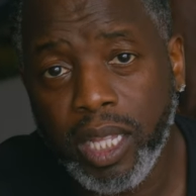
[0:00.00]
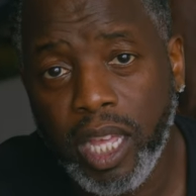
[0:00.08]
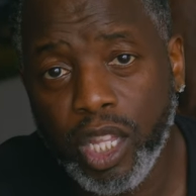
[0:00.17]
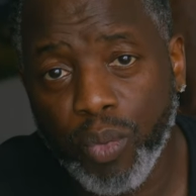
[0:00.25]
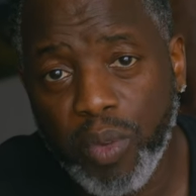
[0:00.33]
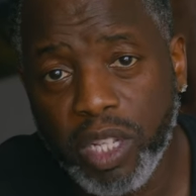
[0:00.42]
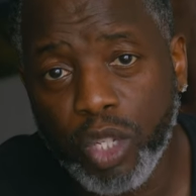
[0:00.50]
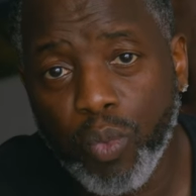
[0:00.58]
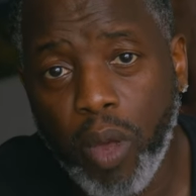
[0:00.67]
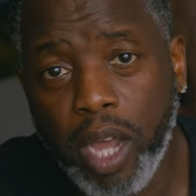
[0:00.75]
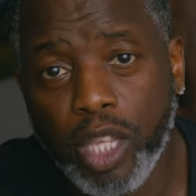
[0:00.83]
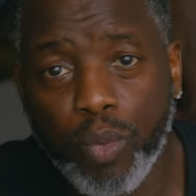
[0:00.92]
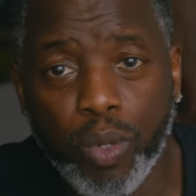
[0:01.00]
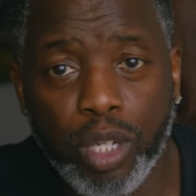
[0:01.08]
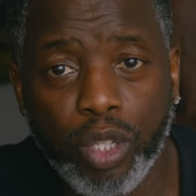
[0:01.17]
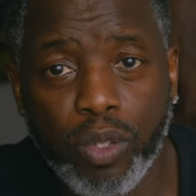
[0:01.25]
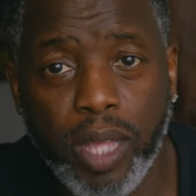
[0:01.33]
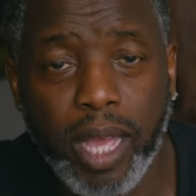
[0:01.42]
And the reason why you want
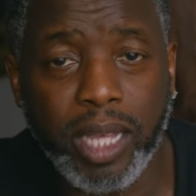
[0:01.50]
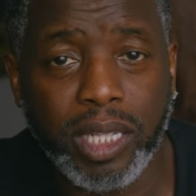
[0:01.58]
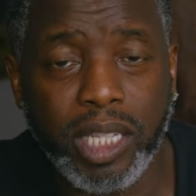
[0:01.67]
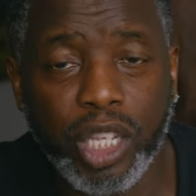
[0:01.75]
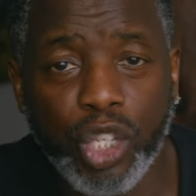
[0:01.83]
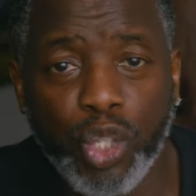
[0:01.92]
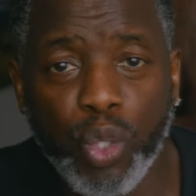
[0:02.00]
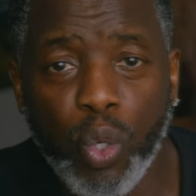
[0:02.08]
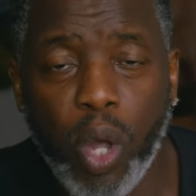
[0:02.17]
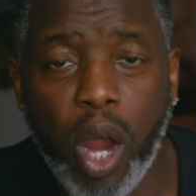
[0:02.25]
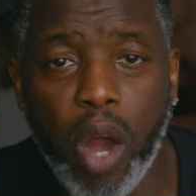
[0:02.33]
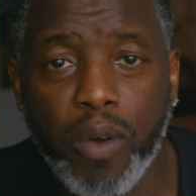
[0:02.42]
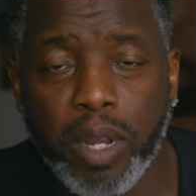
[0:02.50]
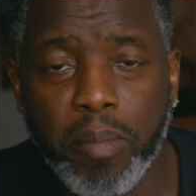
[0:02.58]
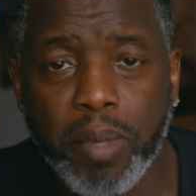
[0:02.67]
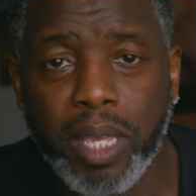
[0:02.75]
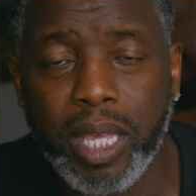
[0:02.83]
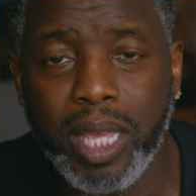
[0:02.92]
to do that, because then you'll already
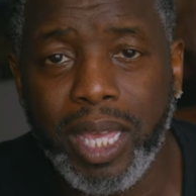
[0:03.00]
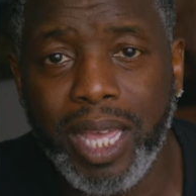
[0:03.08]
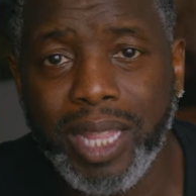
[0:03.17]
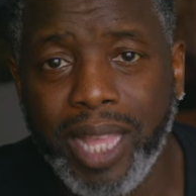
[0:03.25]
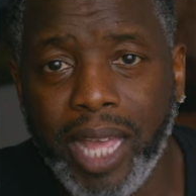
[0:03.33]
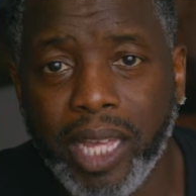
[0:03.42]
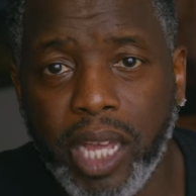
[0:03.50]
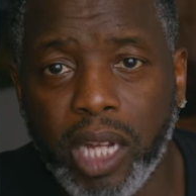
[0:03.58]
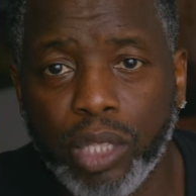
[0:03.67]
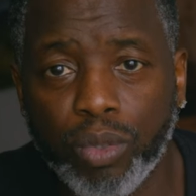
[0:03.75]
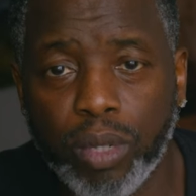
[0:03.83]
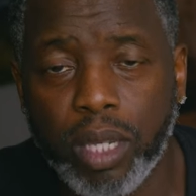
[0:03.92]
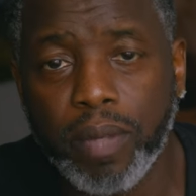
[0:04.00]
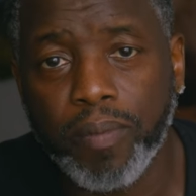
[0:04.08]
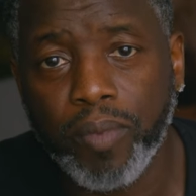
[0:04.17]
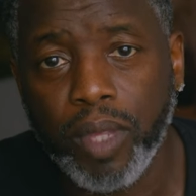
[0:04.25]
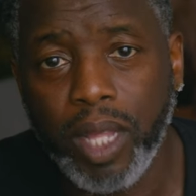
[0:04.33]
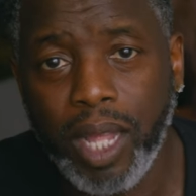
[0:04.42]
be in that country
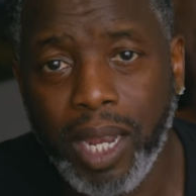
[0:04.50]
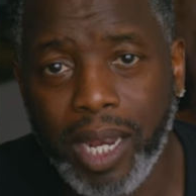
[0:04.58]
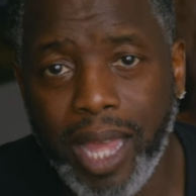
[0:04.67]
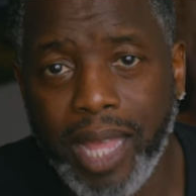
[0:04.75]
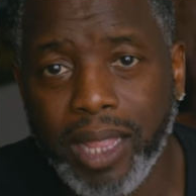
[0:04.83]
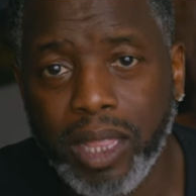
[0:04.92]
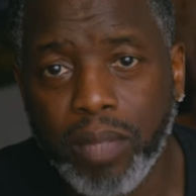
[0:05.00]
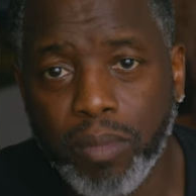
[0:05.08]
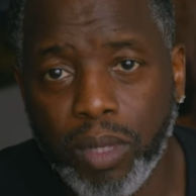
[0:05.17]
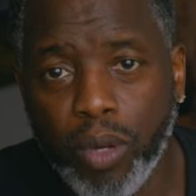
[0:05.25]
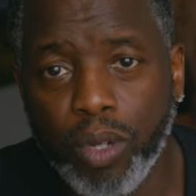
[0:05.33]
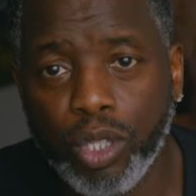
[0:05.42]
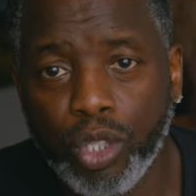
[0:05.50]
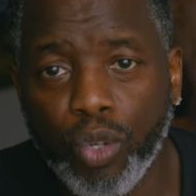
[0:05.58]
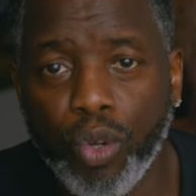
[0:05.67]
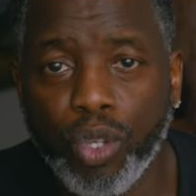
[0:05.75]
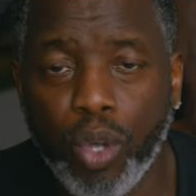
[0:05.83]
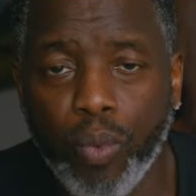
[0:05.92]
letting them know that
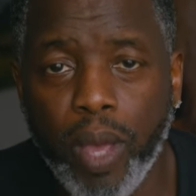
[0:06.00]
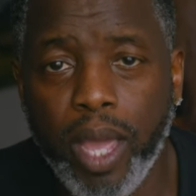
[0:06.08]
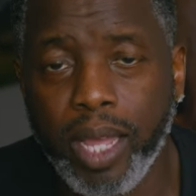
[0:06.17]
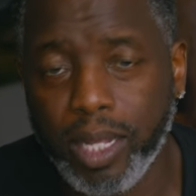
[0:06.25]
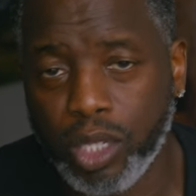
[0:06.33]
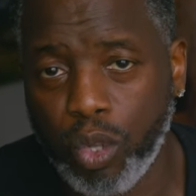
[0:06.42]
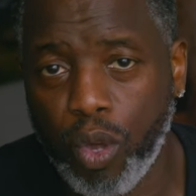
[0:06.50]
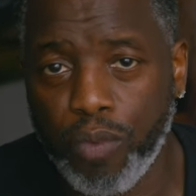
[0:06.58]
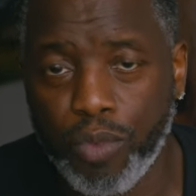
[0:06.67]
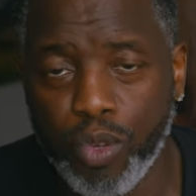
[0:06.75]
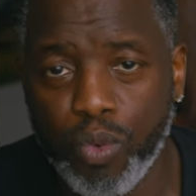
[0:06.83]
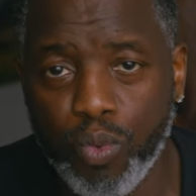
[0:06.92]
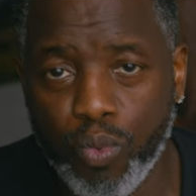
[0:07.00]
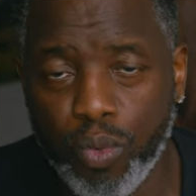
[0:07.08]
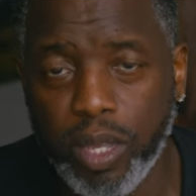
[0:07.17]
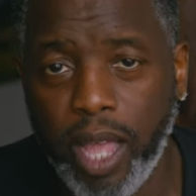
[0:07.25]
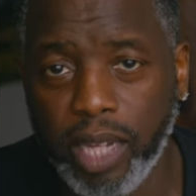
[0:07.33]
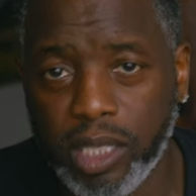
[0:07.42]
you're on your way. So if you
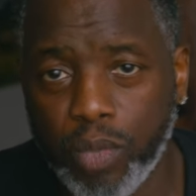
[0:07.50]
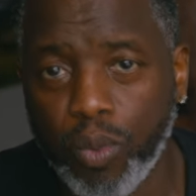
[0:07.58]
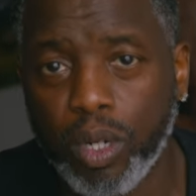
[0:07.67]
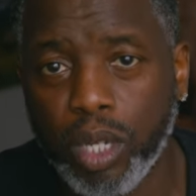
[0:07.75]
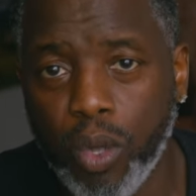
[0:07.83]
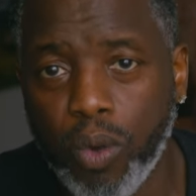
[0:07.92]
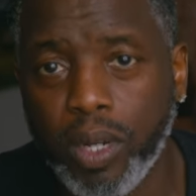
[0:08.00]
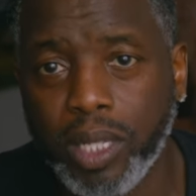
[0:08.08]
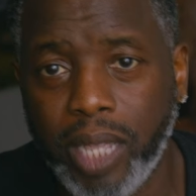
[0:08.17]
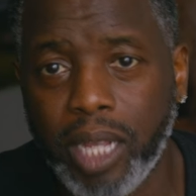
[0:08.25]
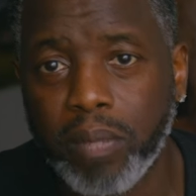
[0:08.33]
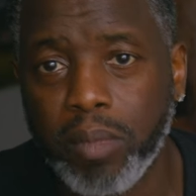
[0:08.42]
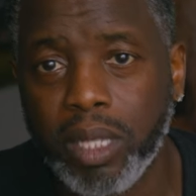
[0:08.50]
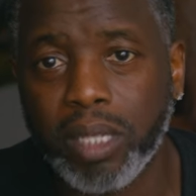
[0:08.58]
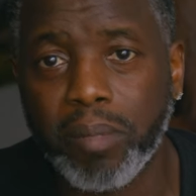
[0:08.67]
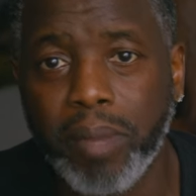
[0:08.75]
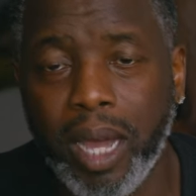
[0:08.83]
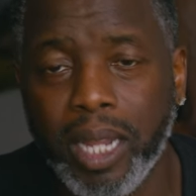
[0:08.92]
actually want to go on a date and meet
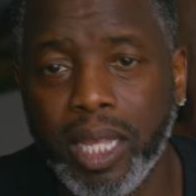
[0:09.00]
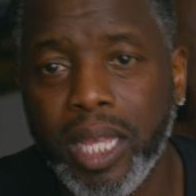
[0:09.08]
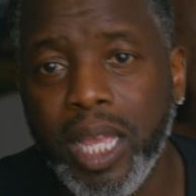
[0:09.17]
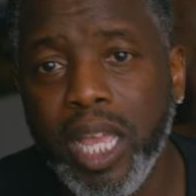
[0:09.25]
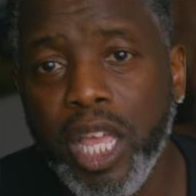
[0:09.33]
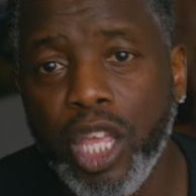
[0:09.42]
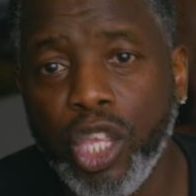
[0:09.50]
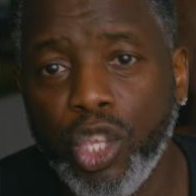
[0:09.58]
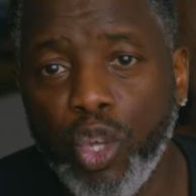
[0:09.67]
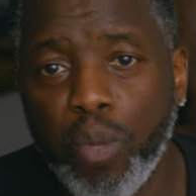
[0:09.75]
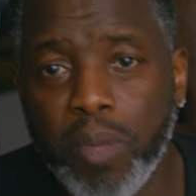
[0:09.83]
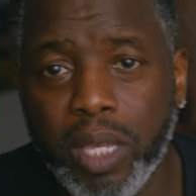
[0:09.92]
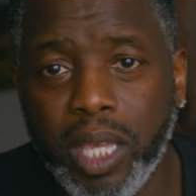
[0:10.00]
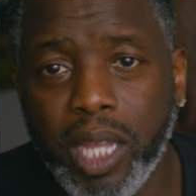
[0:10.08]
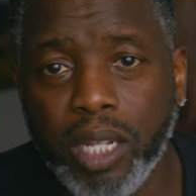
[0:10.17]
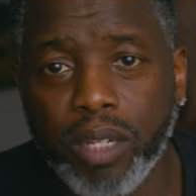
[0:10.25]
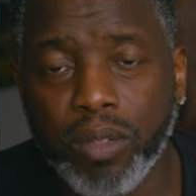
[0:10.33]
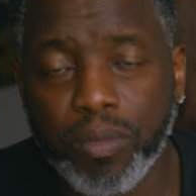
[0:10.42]
somebody, you'll be
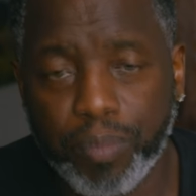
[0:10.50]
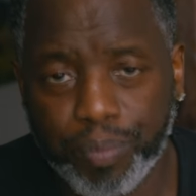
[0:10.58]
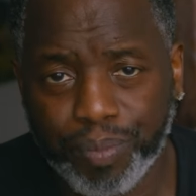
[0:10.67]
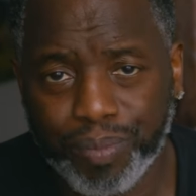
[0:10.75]
getting